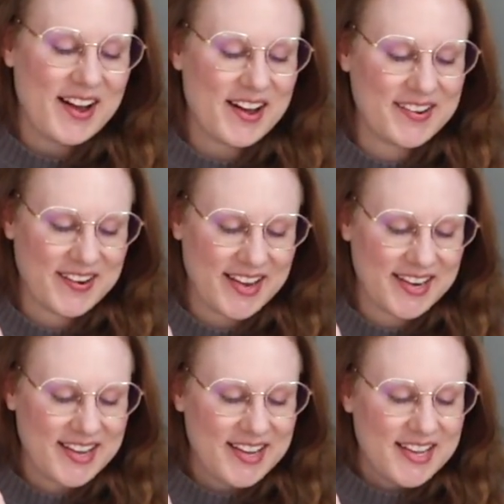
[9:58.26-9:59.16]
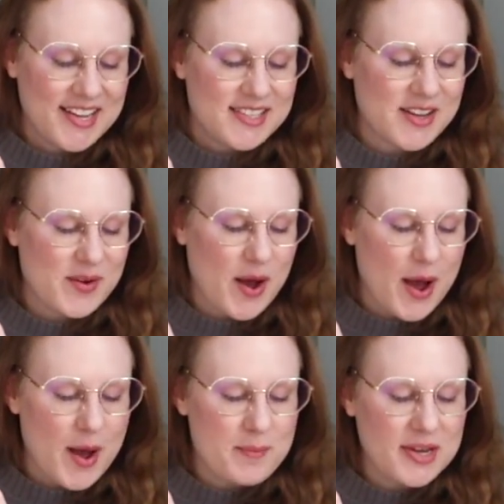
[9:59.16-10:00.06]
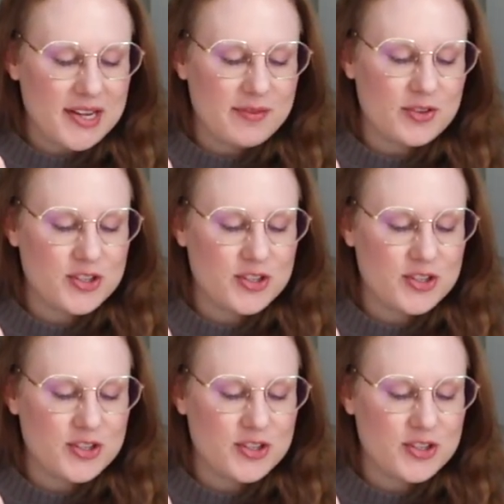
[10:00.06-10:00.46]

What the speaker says: All right. So a medieval